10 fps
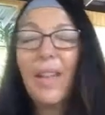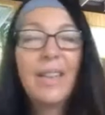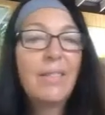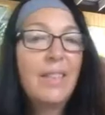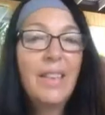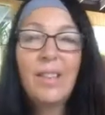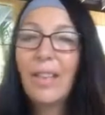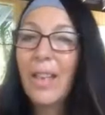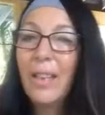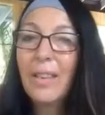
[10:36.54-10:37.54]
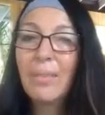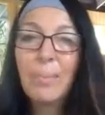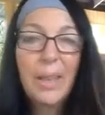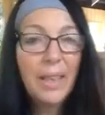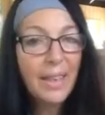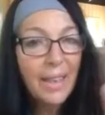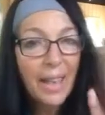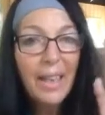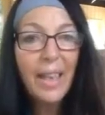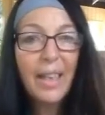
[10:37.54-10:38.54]
I don't need credit, but he
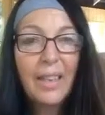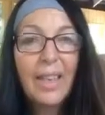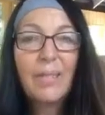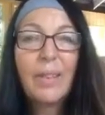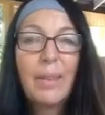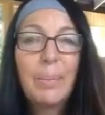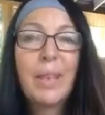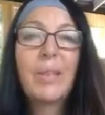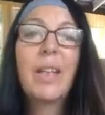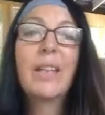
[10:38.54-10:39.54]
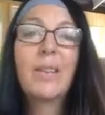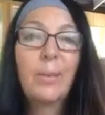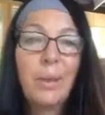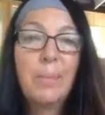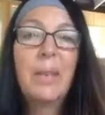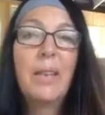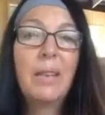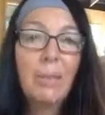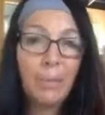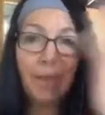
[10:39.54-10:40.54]
kind of had to give a little bit of credit to what
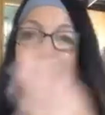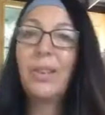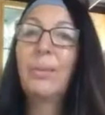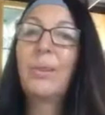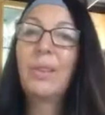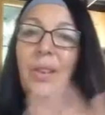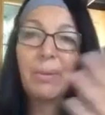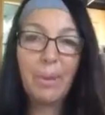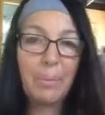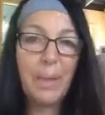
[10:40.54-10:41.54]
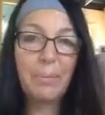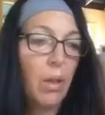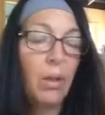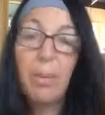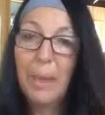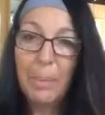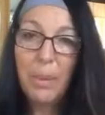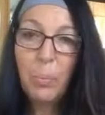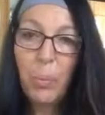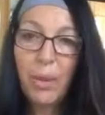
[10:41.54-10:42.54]
she was learning with me. The
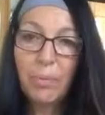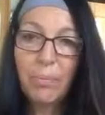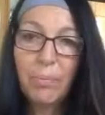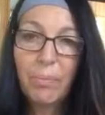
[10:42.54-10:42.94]
baby's born.